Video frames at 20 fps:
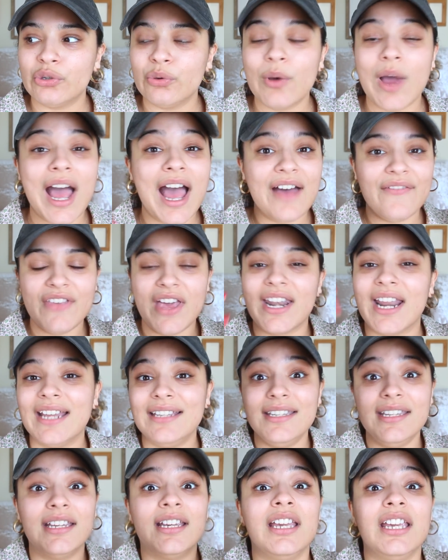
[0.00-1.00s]
have that
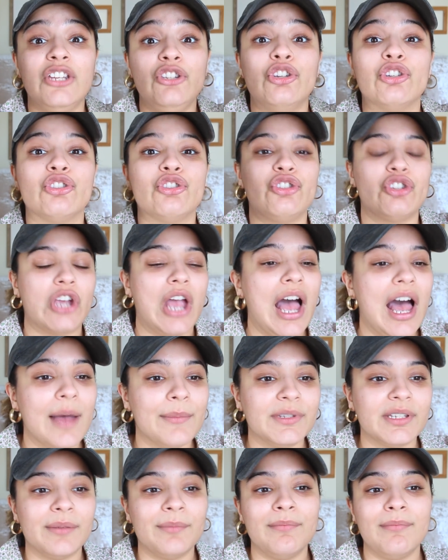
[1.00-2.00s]
idea in your
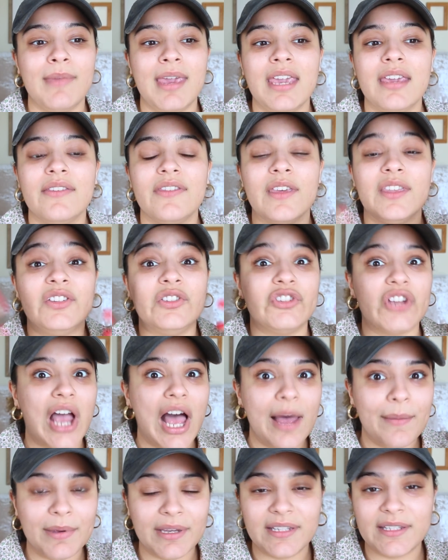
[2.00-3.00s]
job, to make the
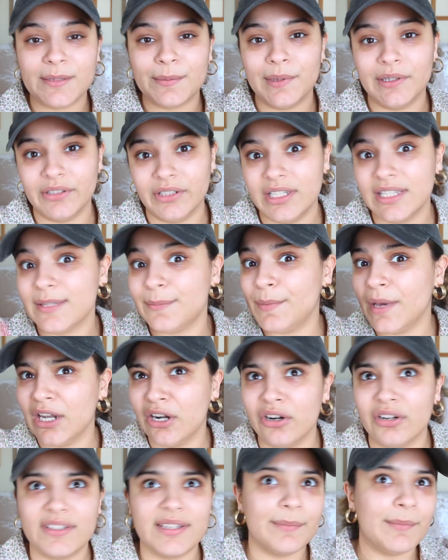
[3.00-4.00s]
job experience
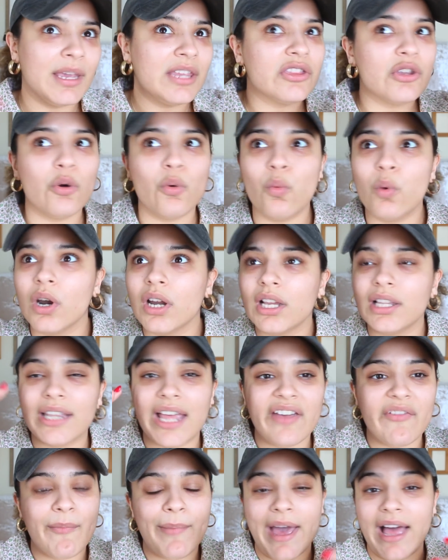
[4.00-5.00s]
better, to make the
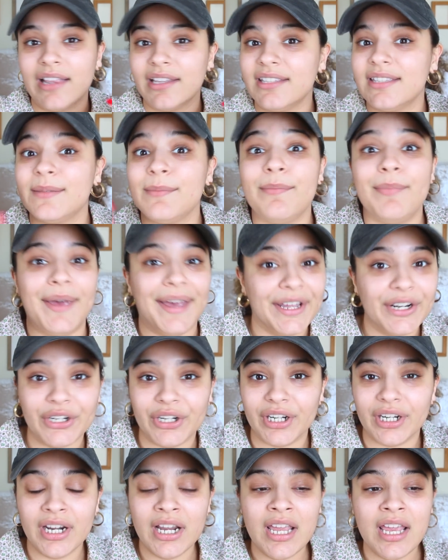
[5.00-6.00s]
work-life balance
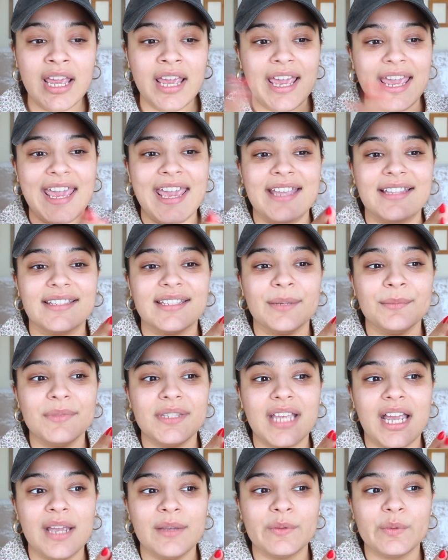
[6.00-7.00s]
better. And
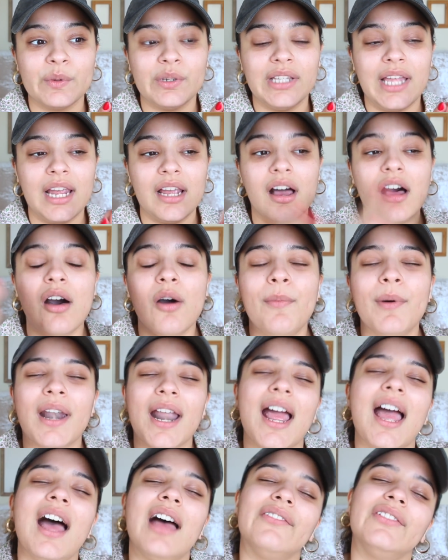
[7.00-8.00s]
sometimes we're like, oh, but
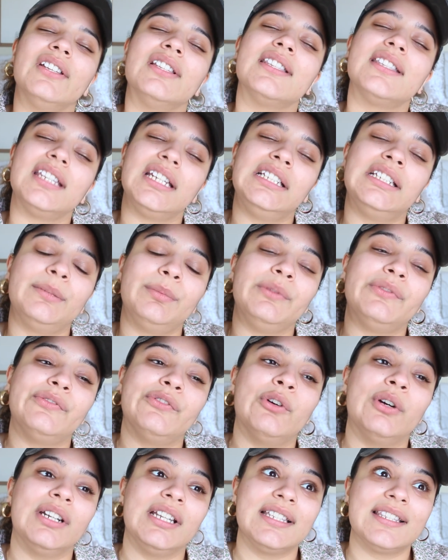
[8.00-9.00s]
I haven't seen it
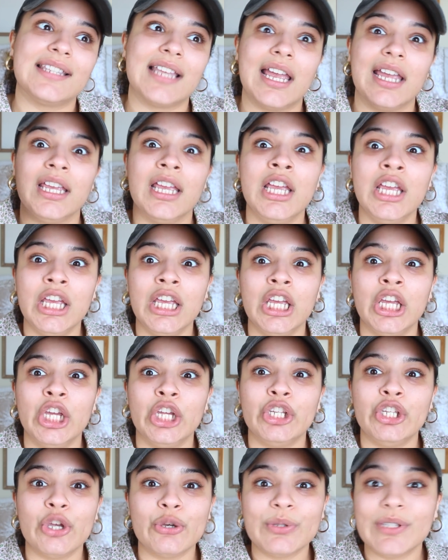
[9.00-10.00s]
before. And it's like,
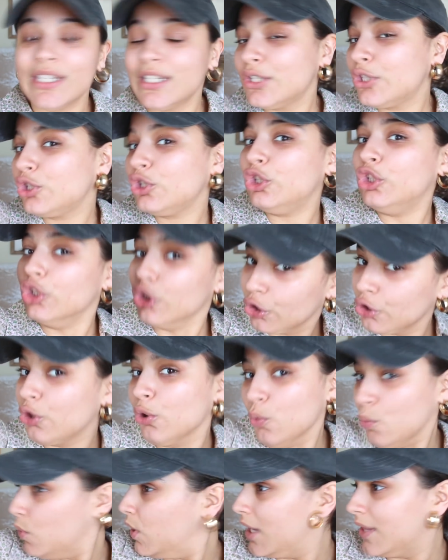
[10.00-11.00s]
no, sis, you're
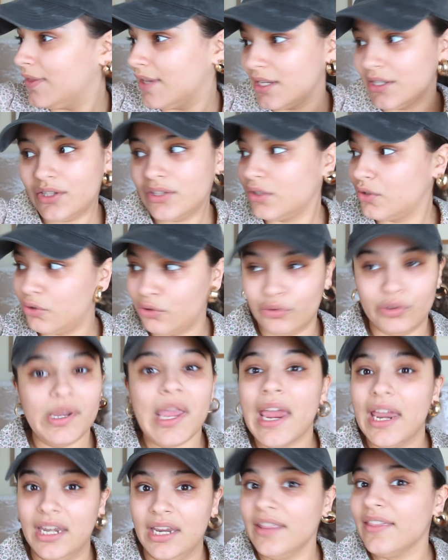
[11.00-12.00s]
the one that's
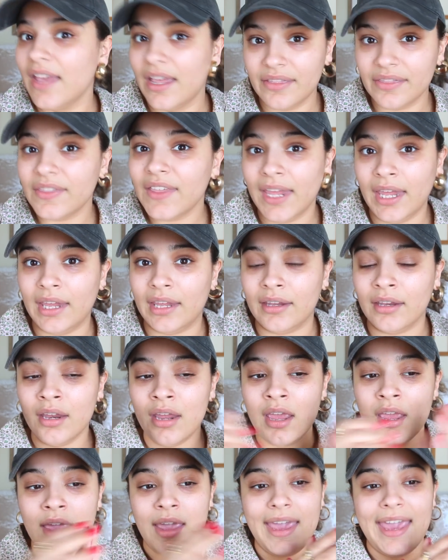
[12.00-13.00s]
creating that thing.
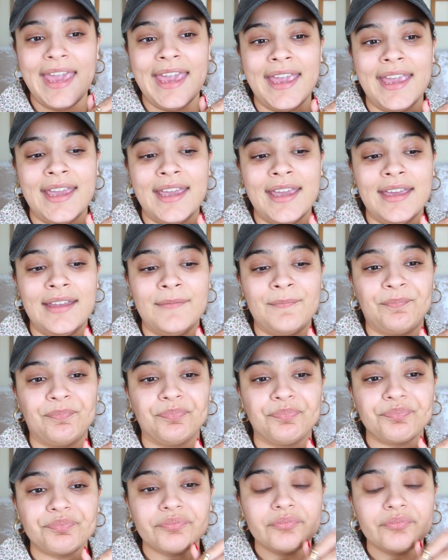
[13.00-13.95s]
And